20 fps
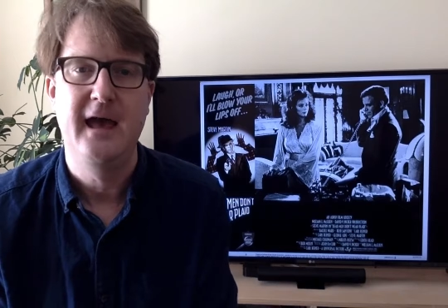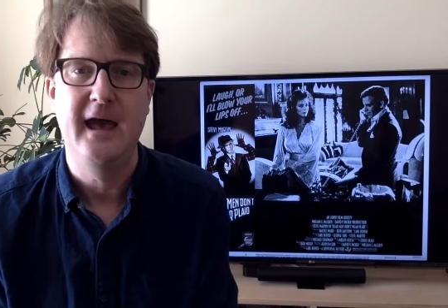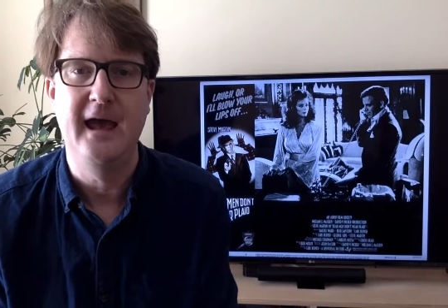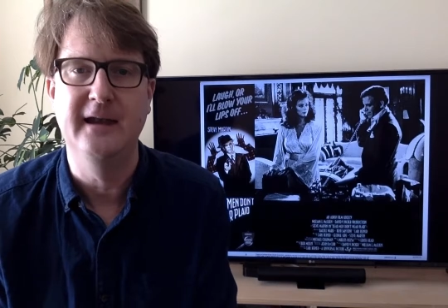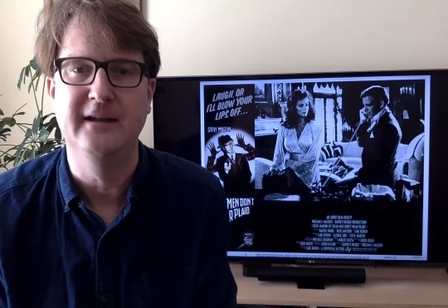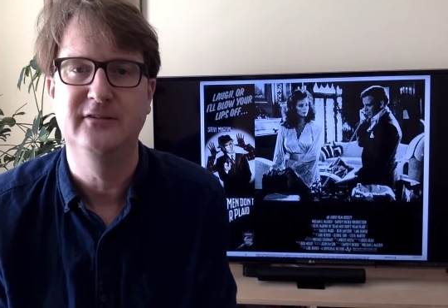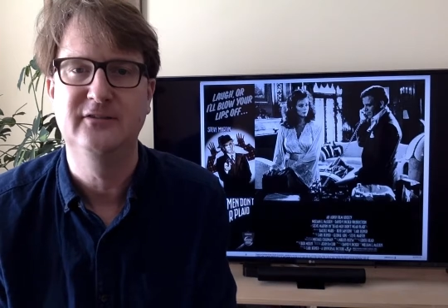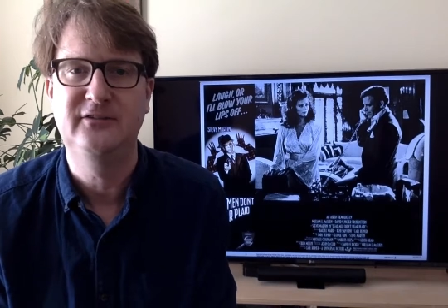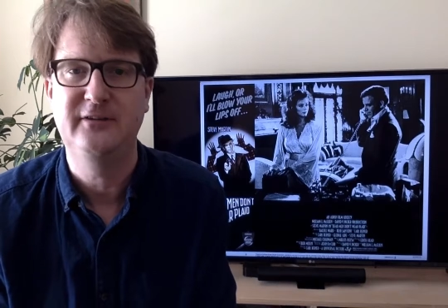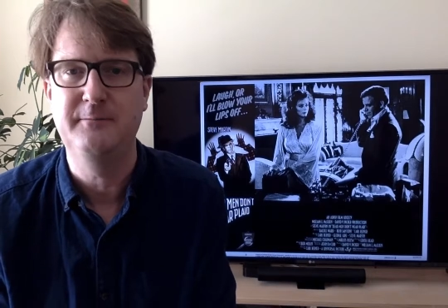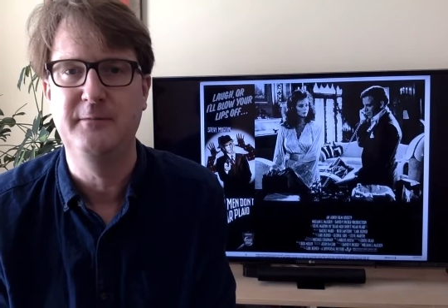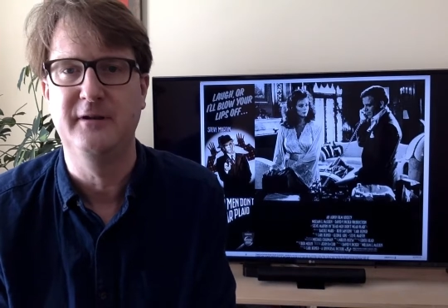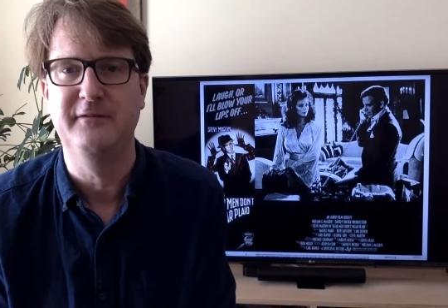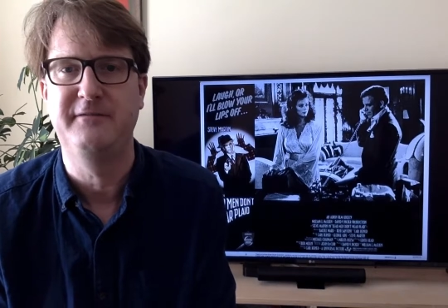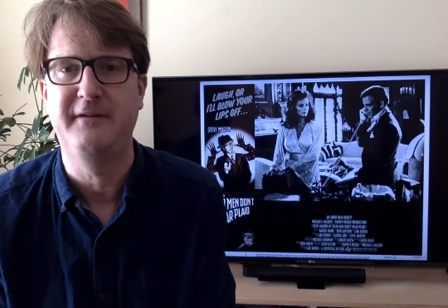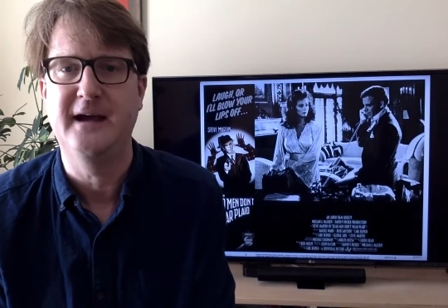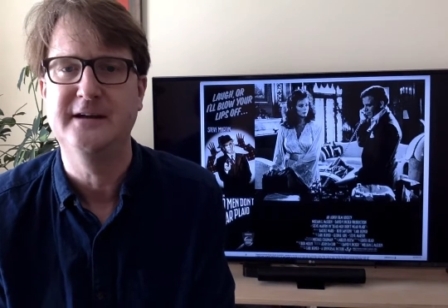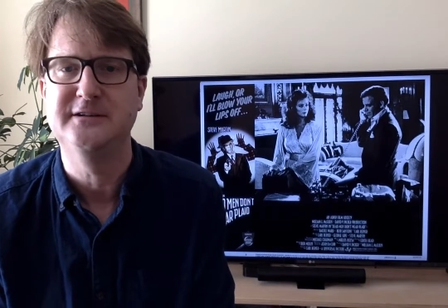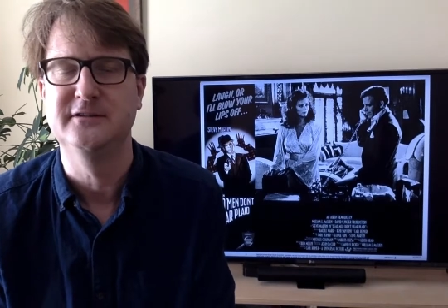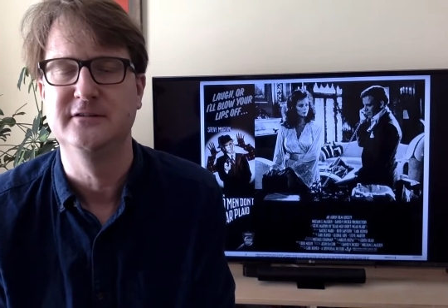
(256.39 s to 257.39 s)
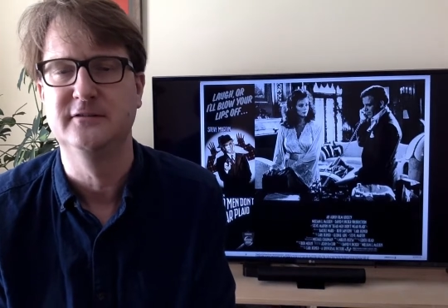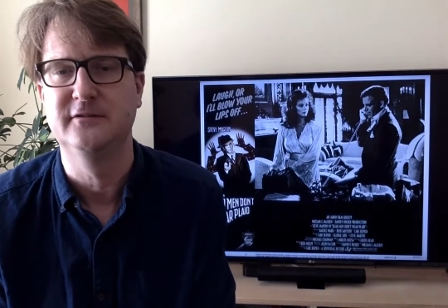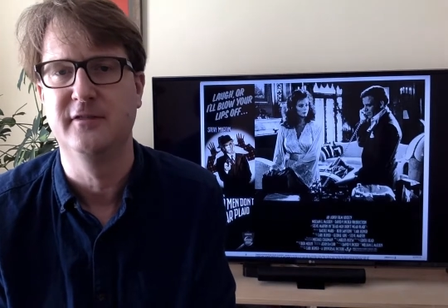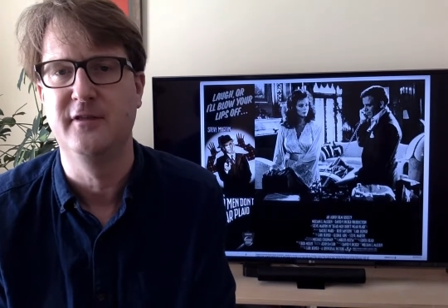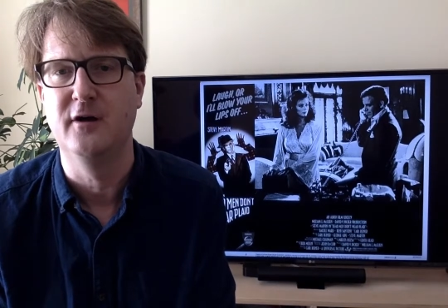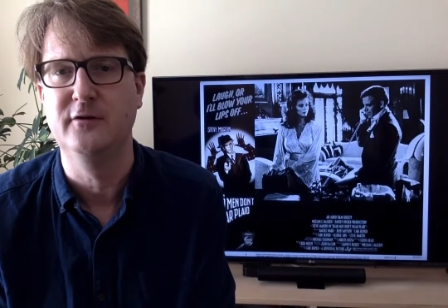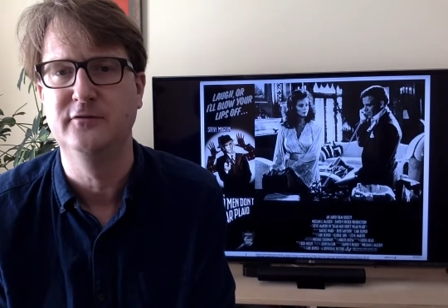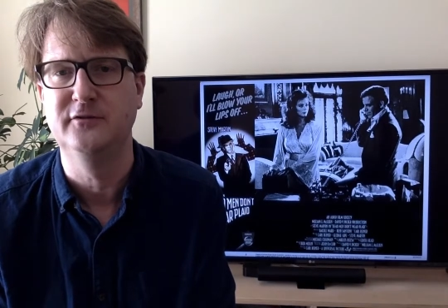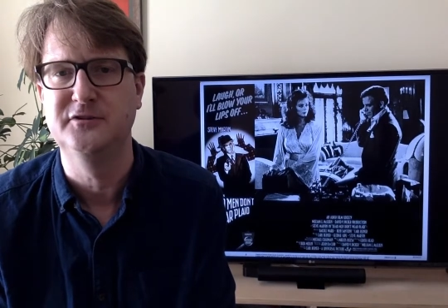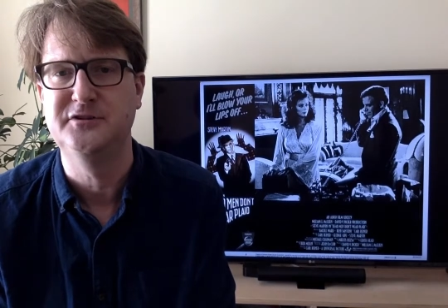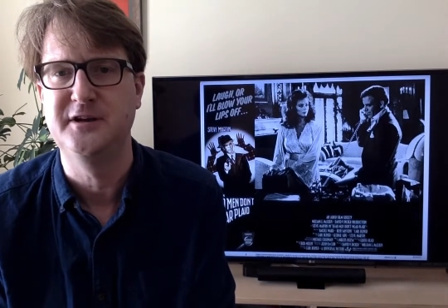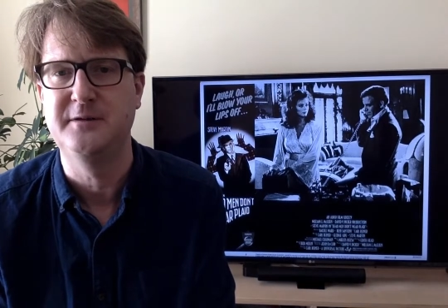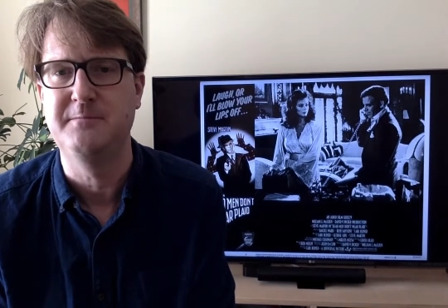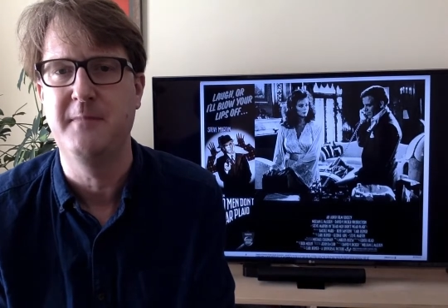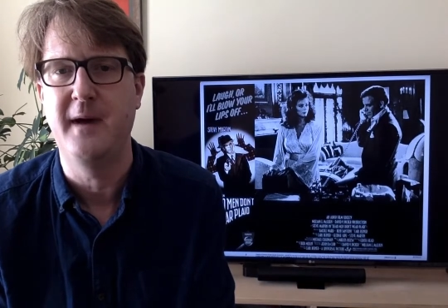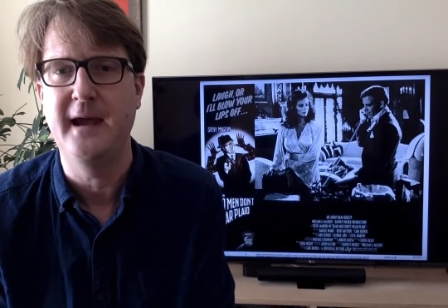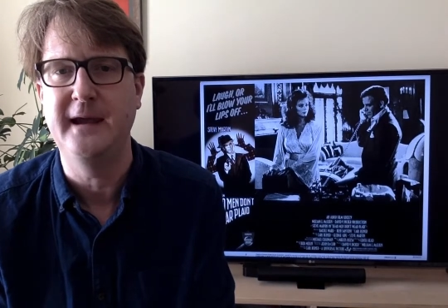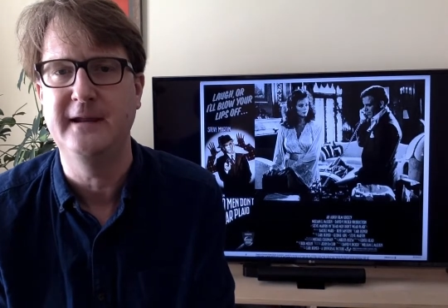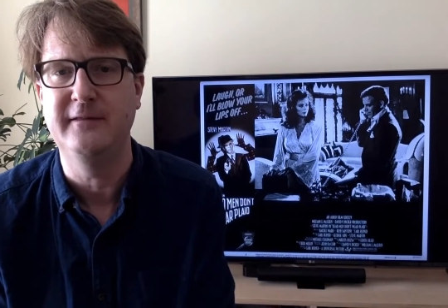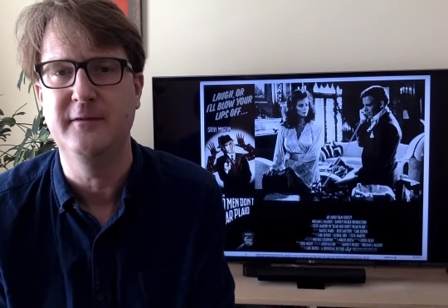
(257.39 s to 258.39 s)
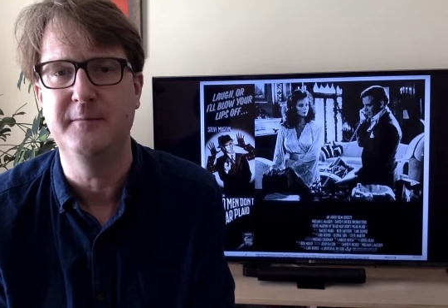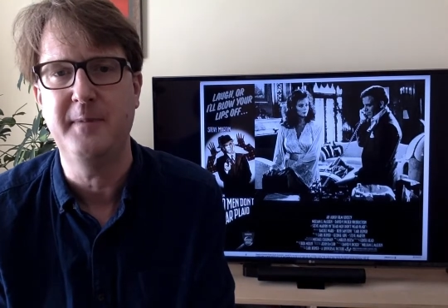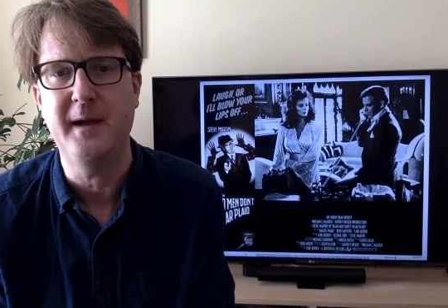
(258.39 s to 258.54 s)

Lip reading: in a similar fashion to those that she'd made in the